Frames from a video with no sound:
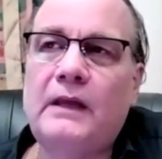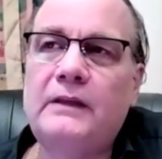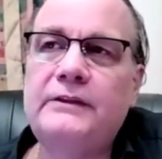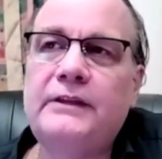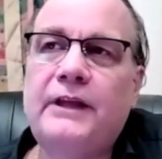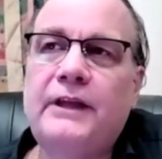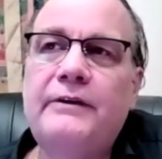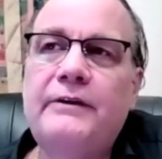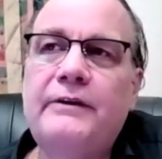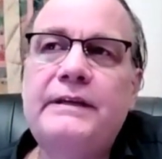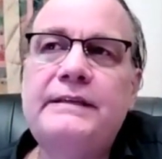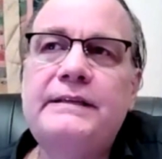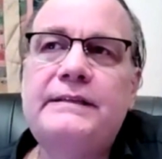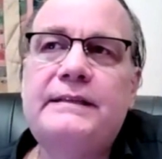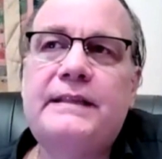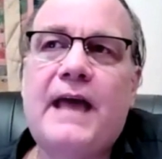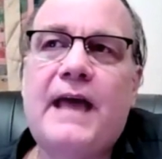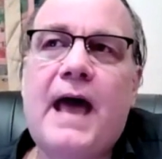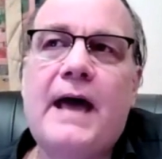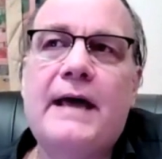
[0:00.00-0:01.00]
there is
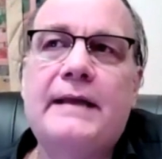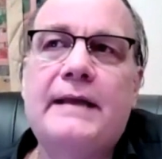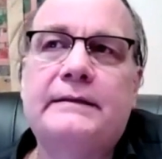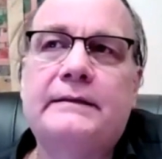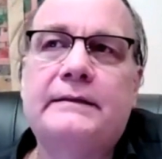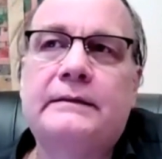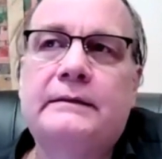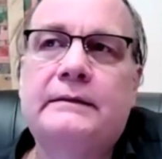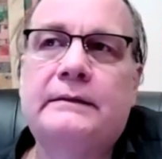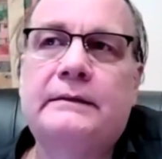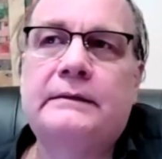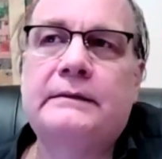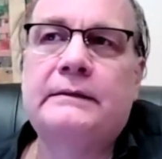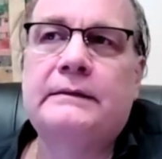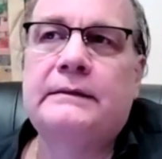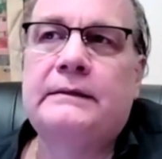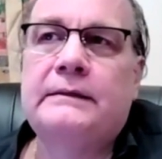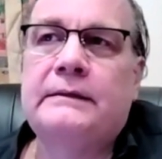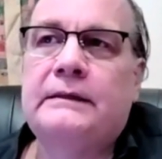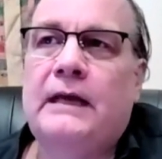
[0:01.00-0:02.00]
that
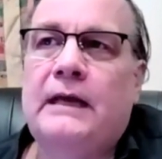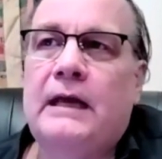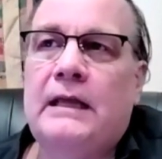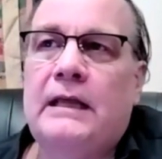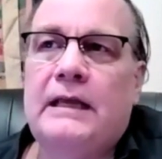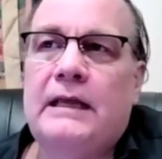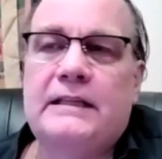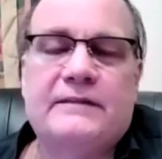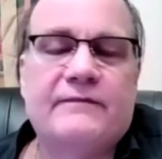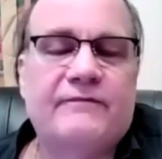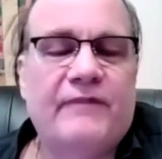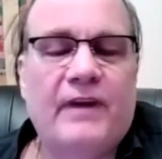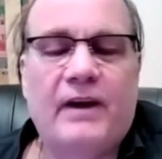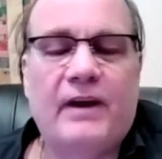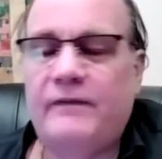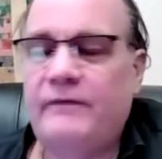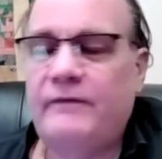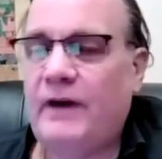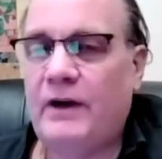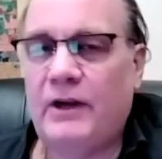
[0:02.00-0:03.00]
it's
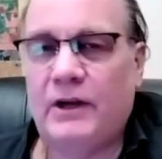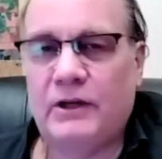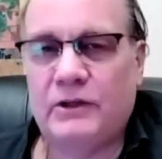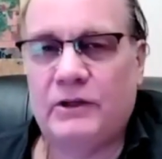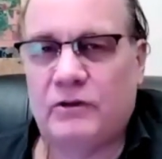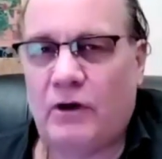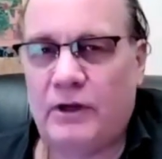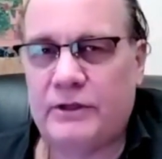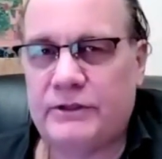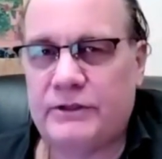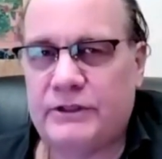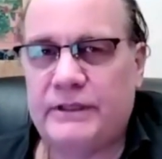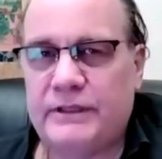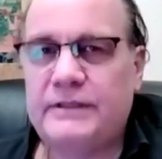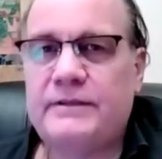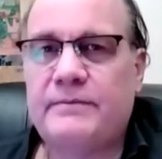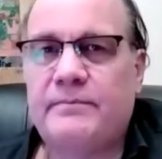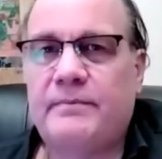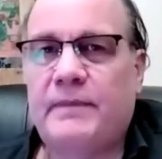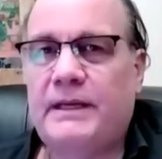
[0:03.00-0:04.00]
very very
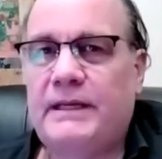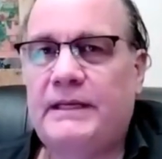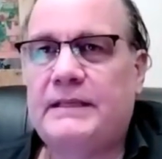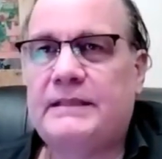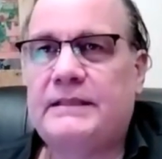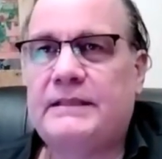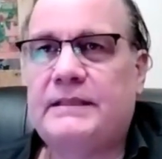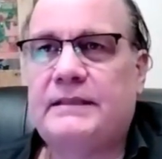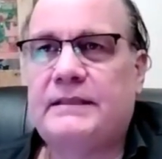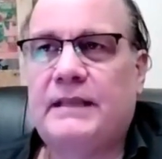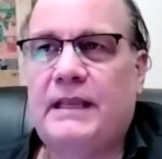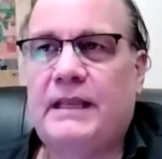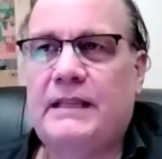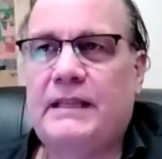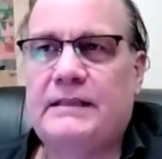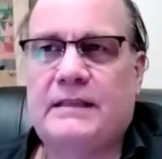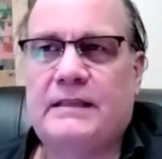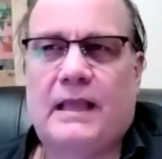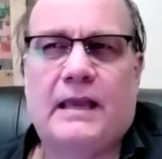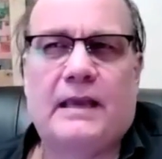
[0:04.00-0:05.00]
unconscious but it's
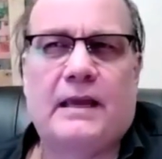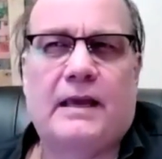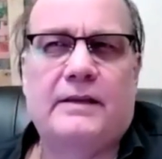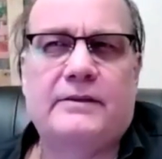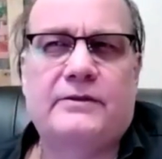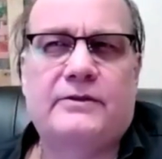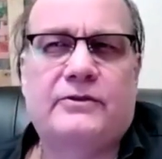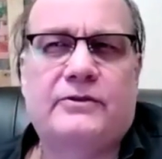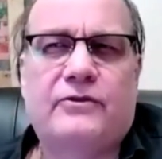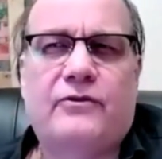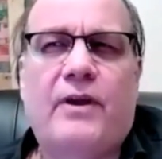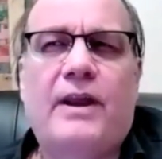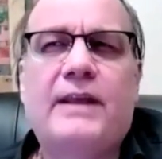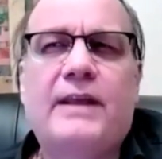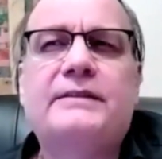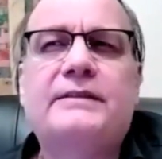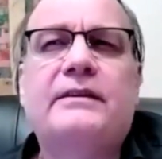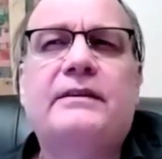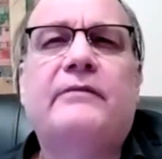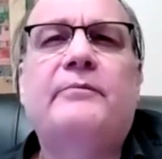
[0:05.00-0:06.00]
it's like a
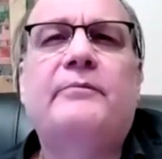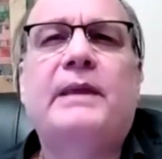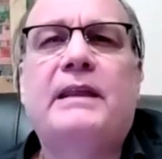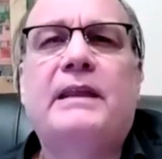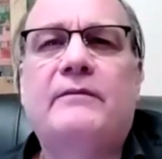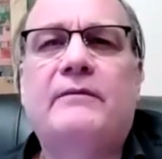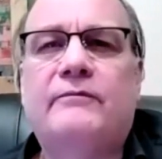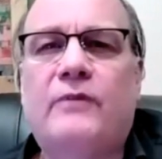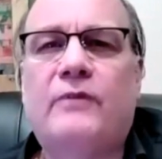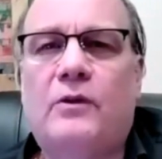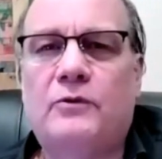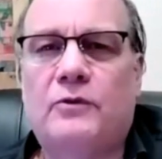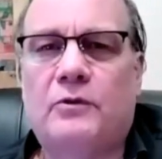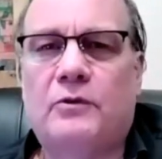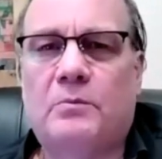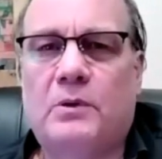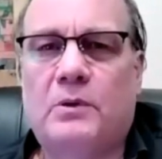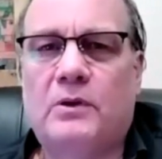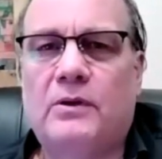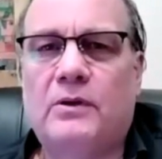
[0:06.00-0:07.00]
stress of being
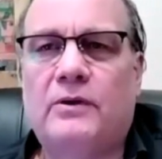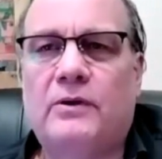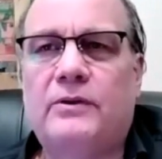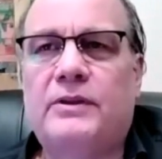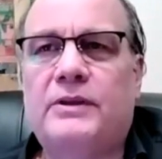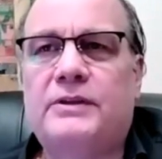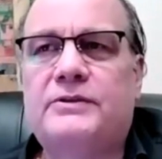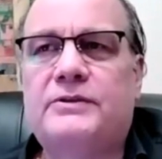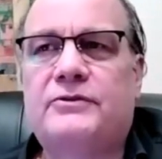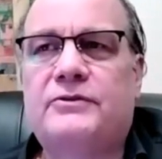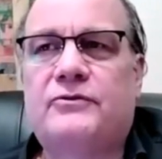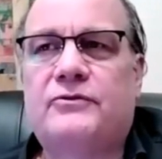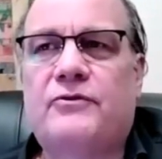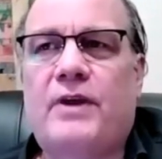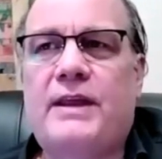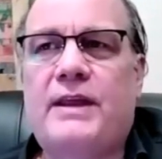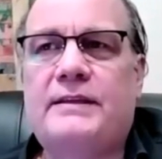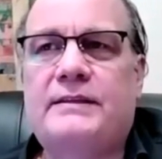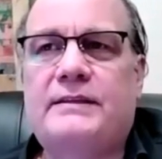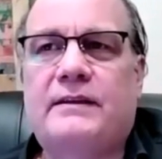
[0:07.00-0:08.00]
vulnerable or the
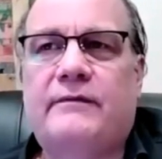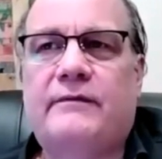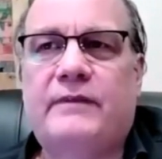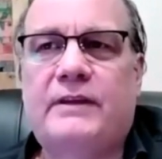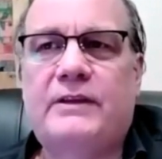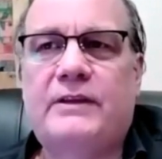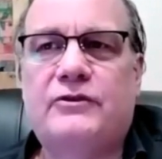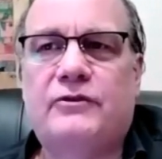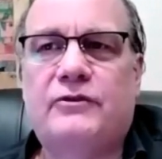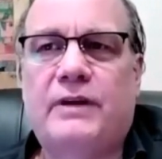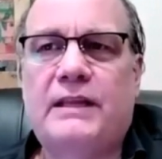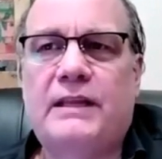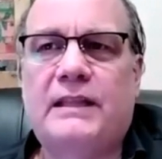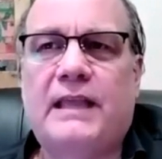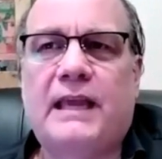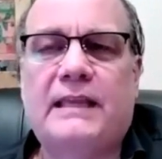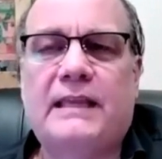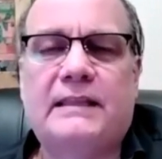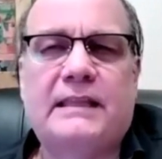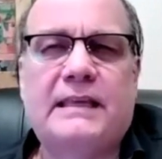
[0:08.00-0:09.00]
stress of injury
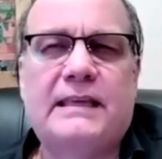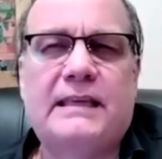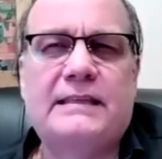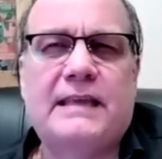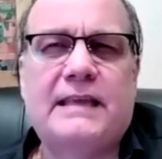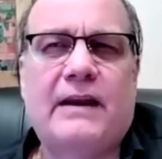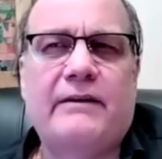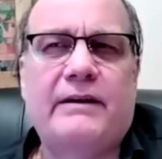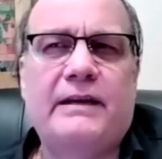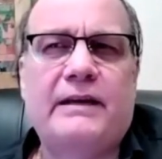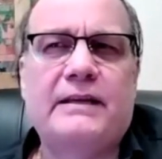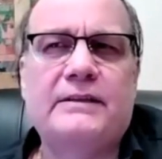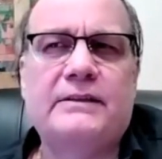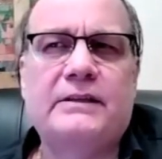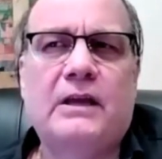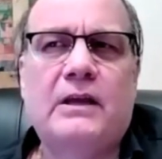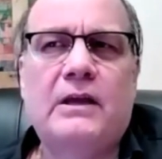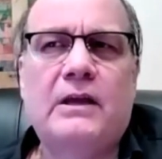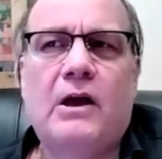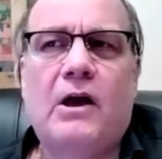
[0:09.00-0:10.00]
like these areas
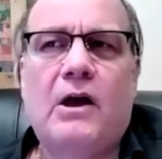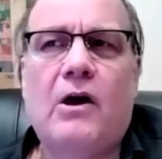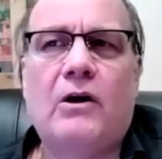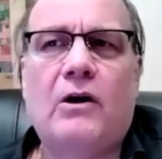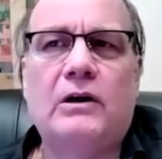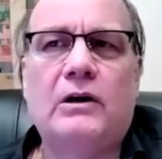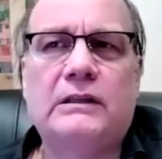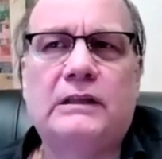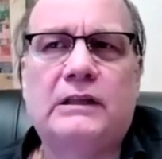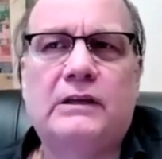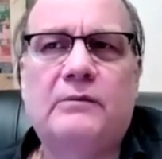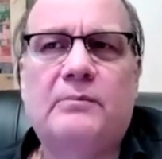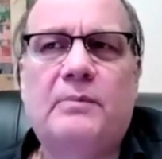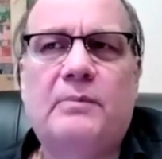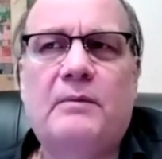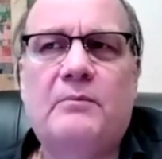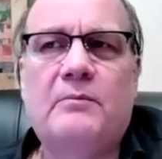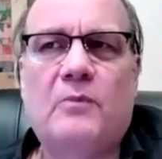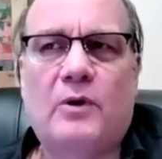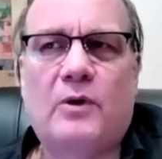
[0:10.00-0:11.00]
are a little
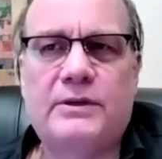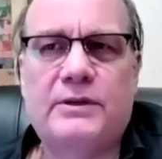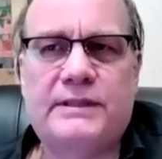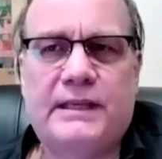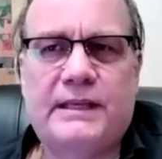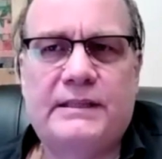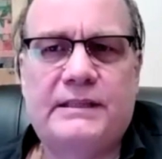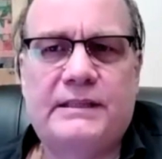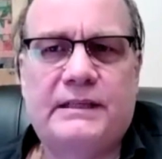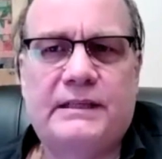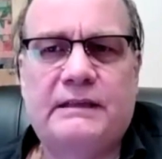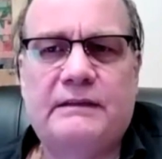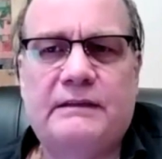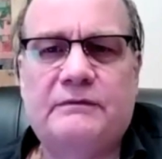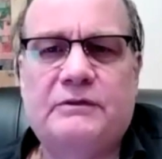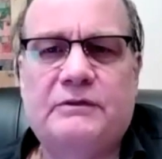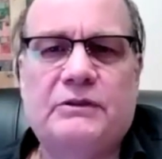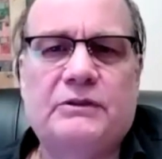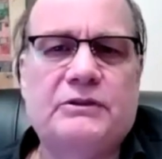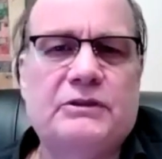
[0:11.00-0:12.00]
bit more
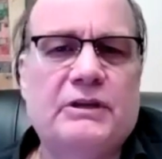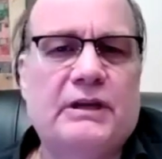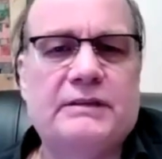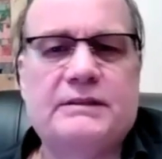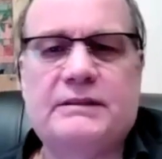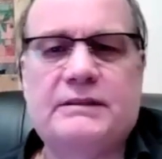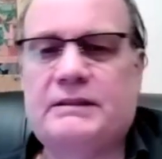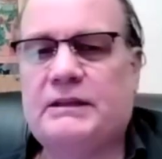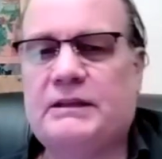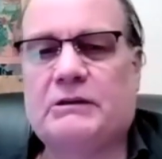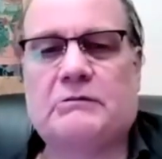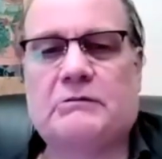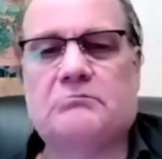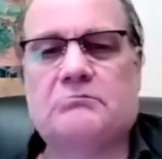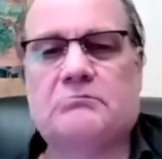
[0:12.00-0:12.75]
sensitive to just the